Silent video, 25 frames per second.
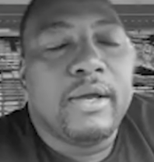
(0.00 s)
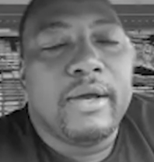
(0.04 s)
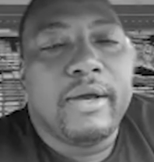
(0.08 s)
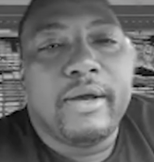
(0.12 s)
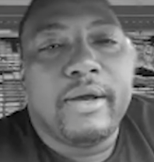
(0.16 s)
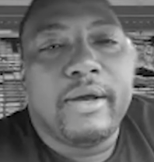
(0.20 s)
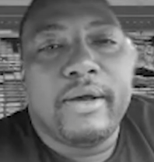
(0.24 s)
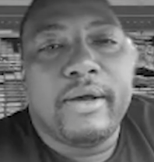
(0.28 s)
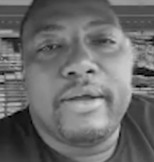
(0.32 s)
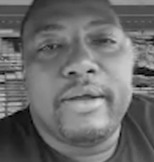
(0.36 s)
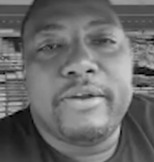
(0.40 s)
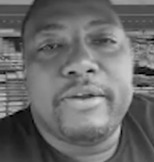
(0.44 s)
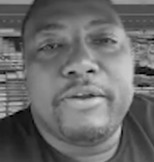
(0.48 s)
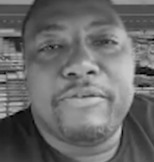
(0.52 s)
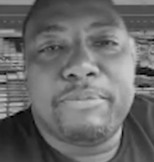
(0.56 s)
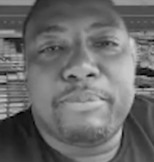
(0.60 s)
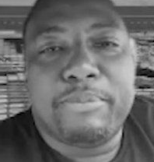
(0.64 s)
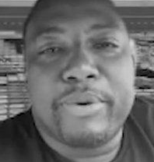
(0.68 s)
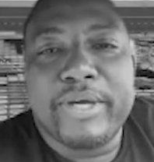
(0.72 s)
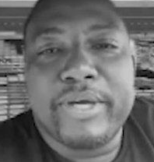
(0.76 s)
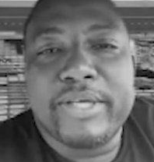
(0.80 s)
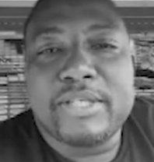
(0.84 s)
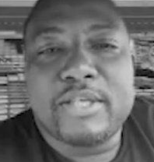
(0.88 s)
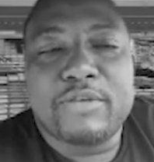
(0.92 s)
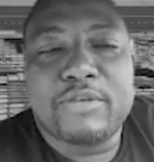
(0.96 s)
I know
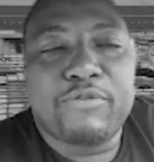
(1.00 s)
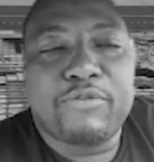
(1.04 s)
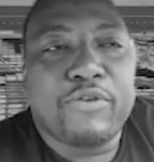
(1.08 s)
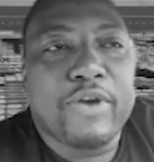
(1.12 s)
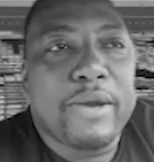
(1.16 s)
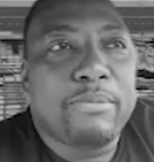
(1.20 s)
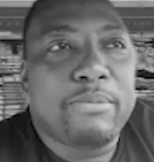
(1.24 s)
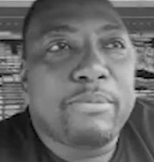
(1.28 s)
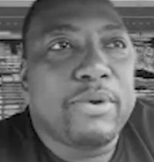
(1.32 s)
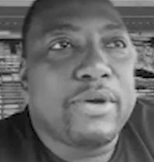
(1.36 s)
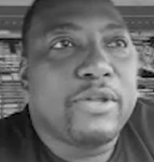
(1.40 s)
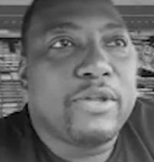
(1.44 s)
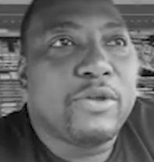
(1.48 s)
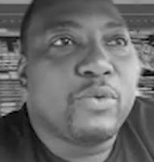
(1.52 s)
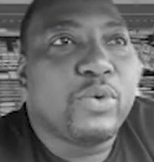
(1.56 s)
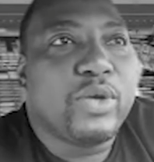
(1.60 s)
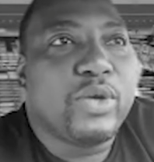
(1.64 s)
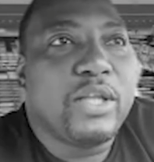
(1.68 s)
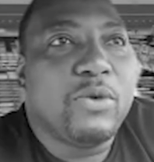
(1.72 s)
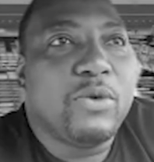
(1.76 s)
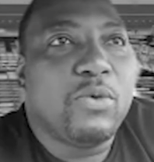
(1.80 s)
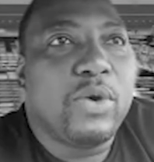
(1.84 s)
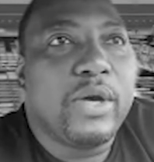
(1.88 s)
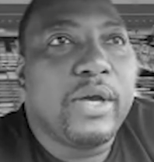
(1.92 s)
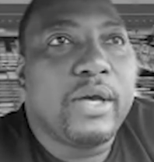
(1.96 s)
Prez's frat brother
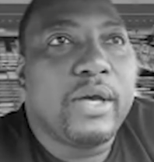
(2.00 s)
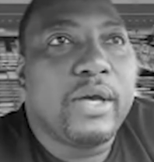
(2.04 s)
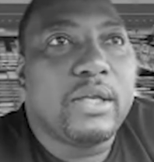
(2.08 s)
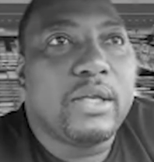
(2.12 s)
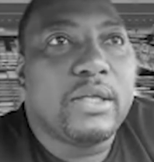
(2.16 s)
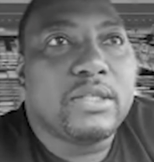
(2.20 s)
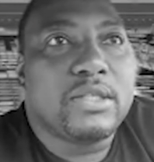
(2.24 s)
really well.